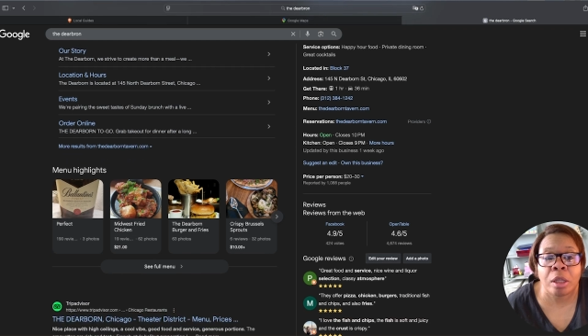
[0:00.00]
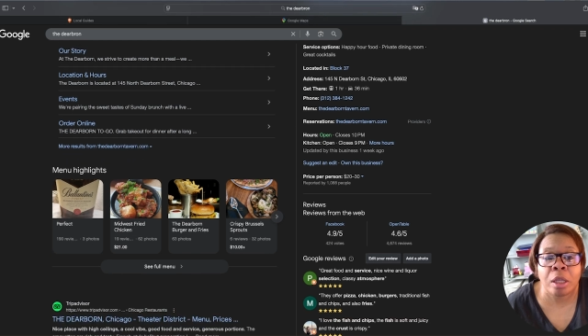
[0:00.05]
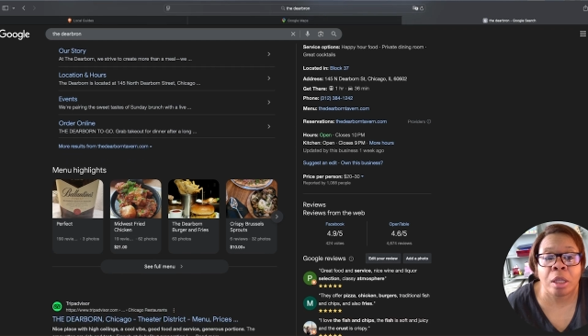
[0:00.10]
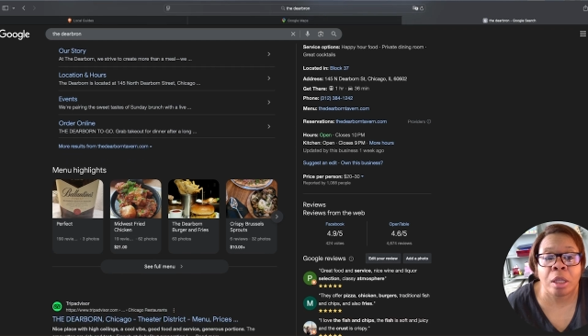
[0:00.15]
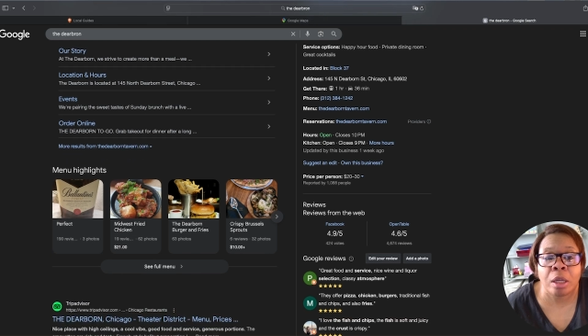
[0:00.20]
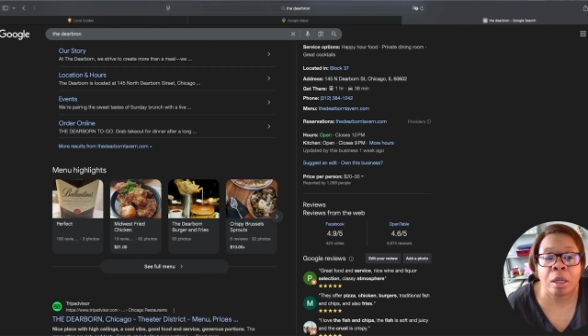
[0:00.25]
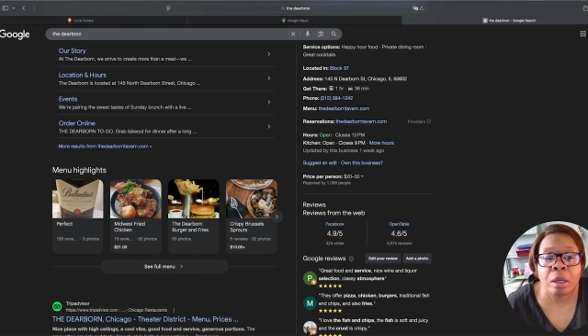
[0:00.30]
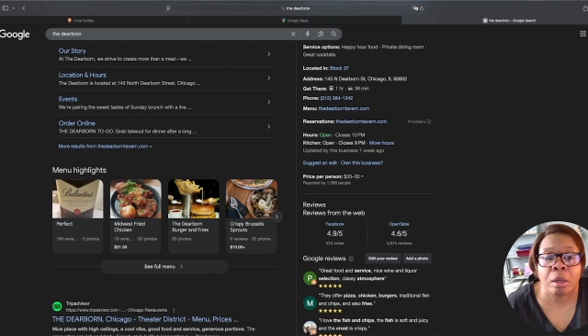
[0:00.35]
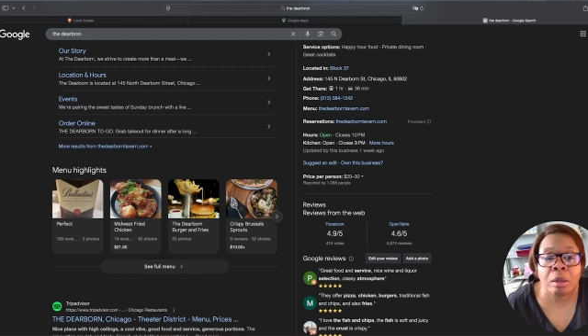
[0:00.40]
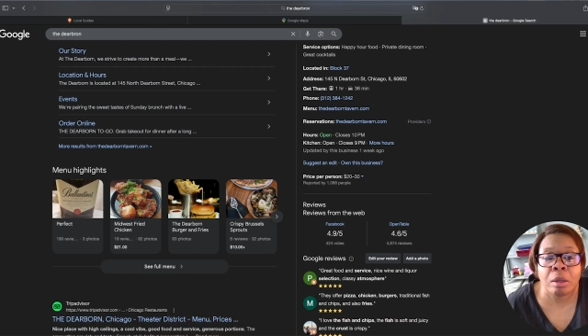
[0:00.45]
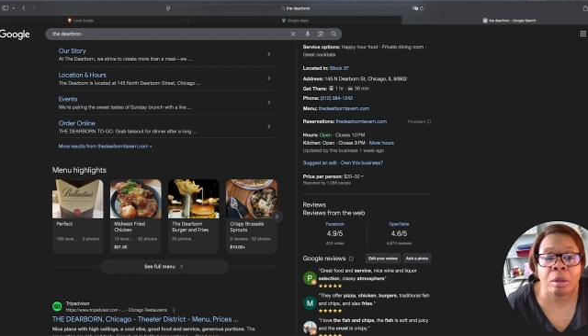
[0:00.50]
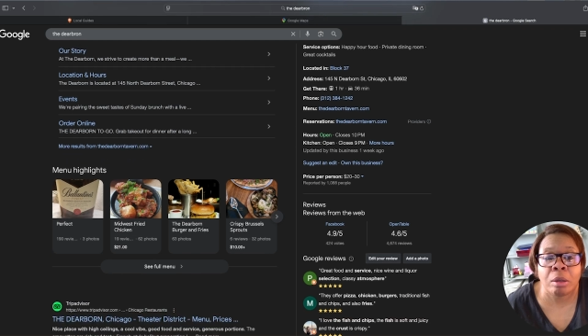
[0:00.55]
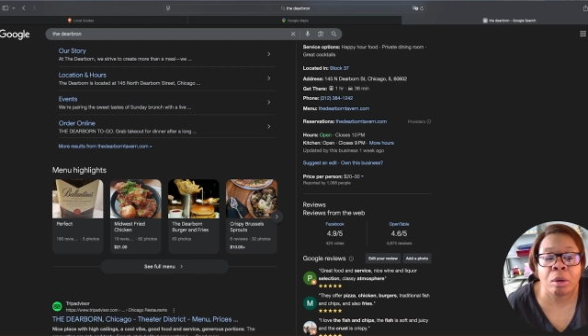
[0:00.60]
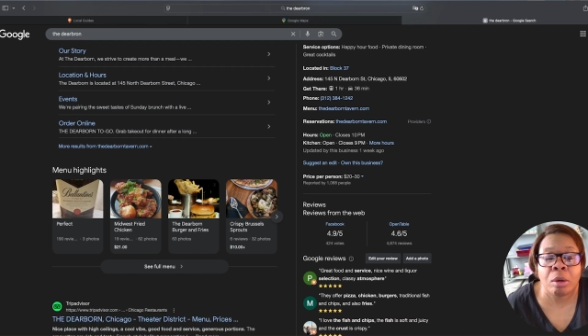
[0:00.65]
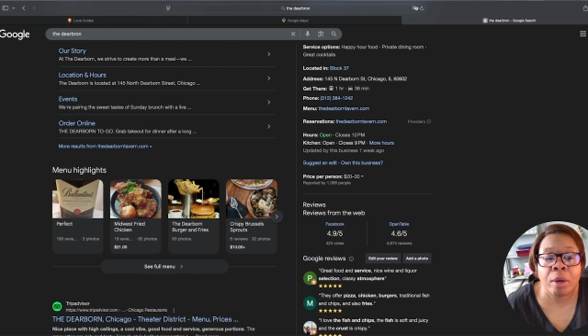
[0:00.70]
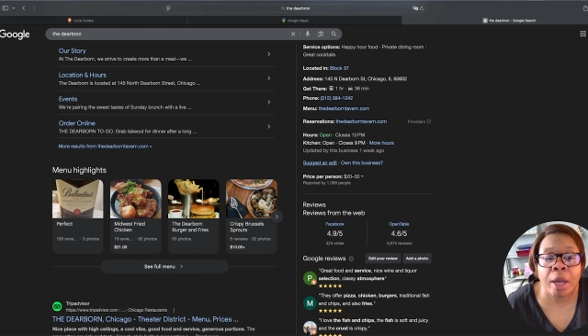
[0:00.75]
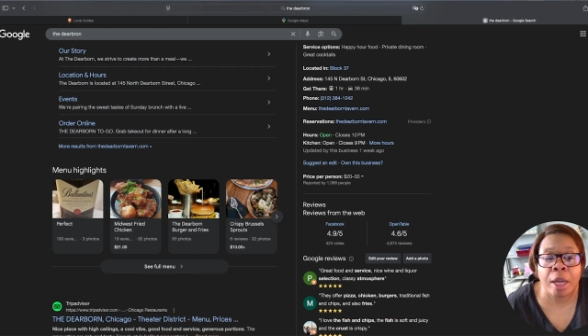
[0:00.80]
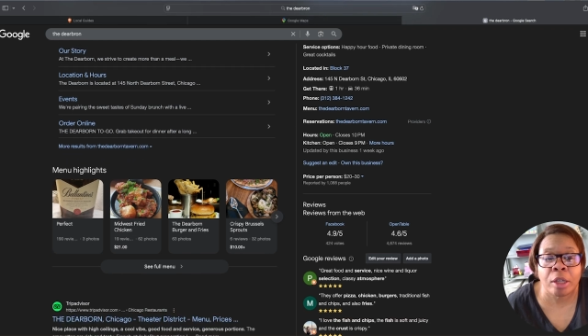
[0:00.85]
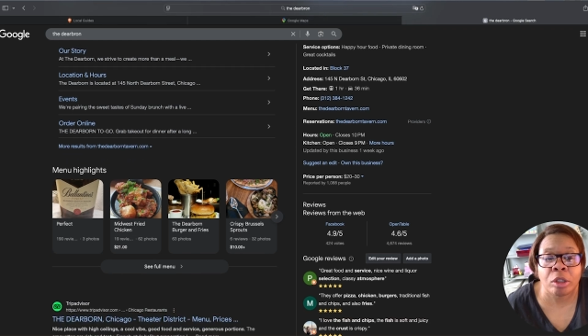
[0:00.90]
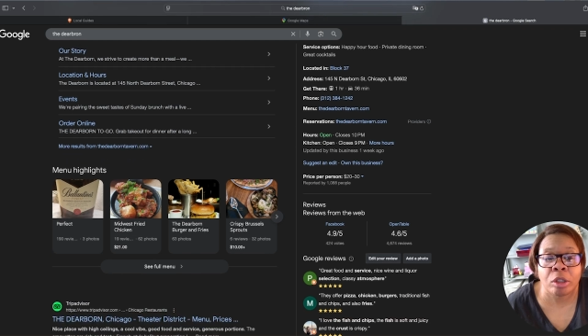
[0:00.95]
the
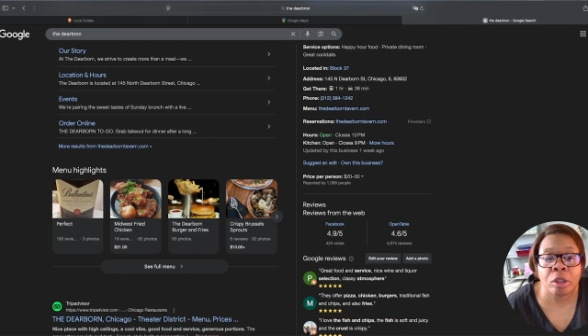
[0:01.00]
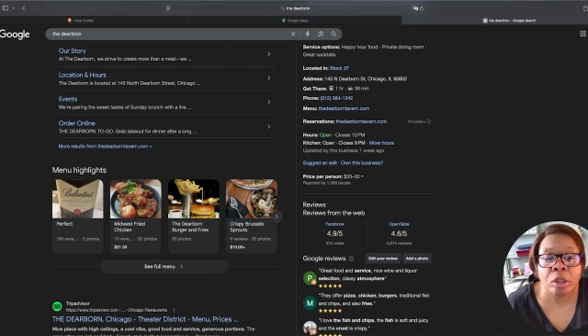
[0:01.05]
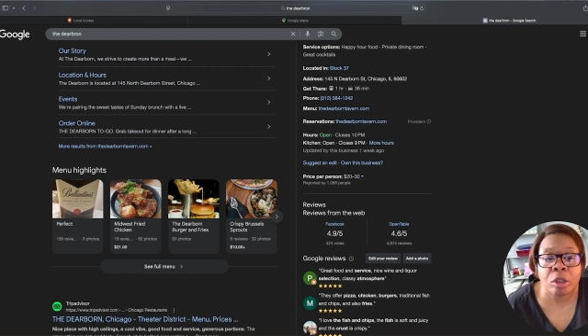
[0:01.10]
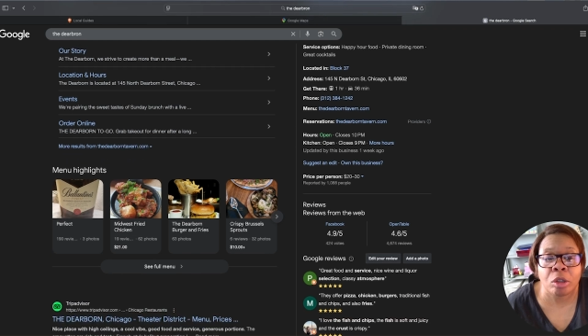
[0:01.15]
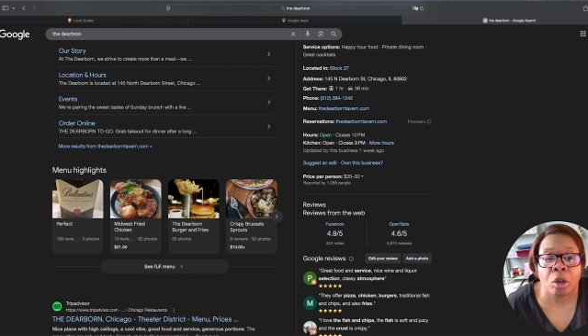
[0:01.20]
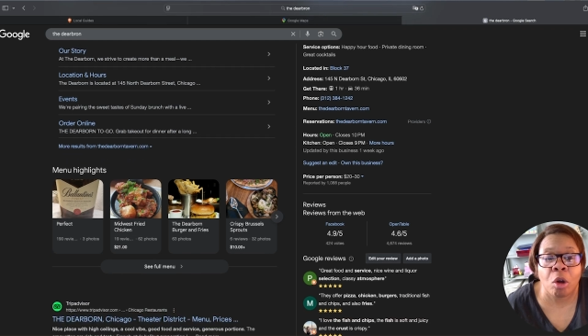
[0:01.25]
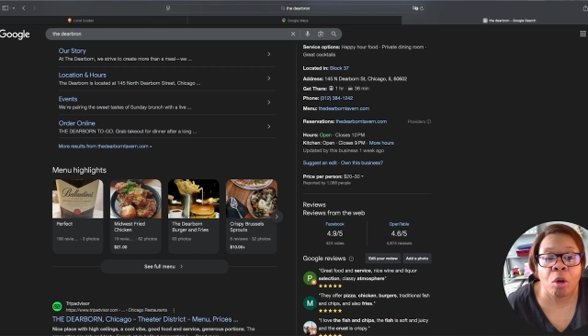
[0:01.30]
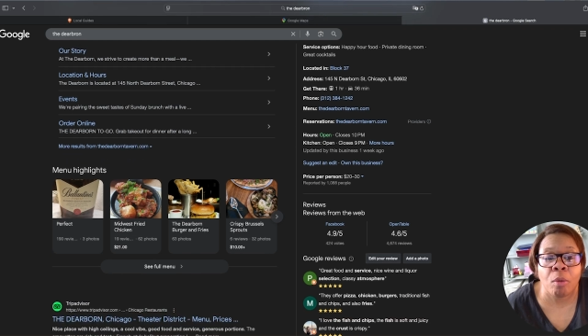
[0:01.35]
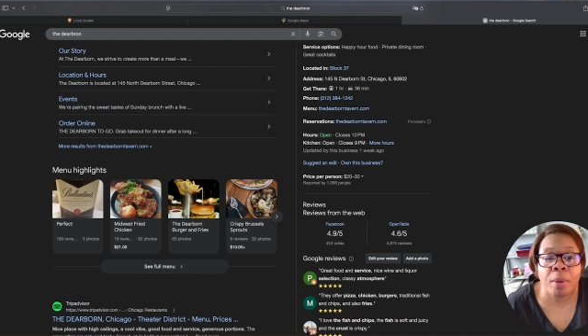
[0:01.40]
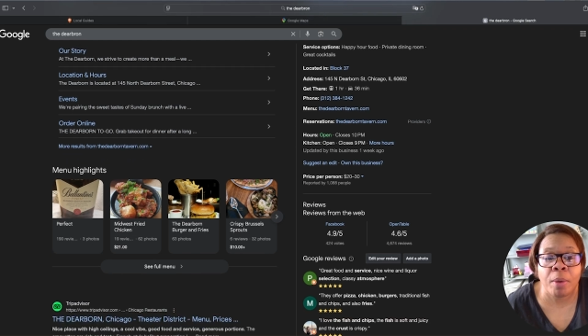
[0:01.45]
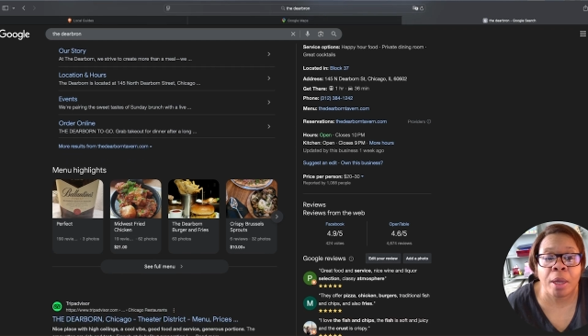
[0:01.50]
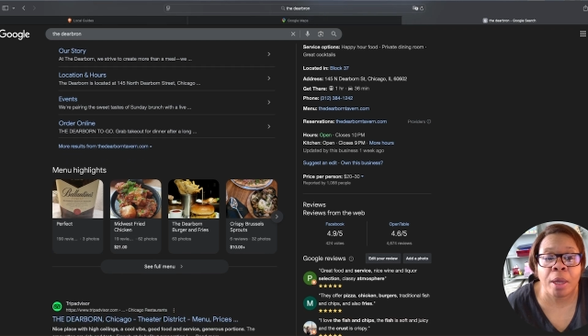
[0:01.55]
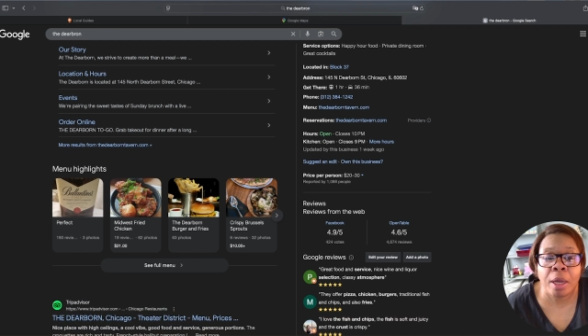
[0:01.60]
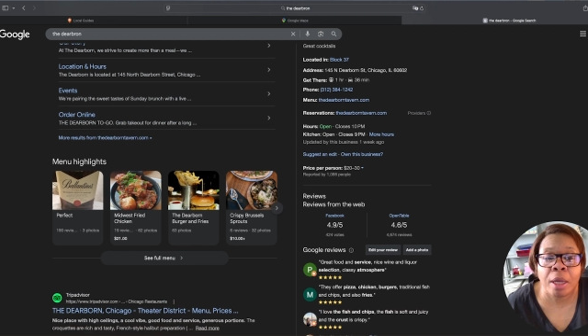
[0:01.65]
location is open,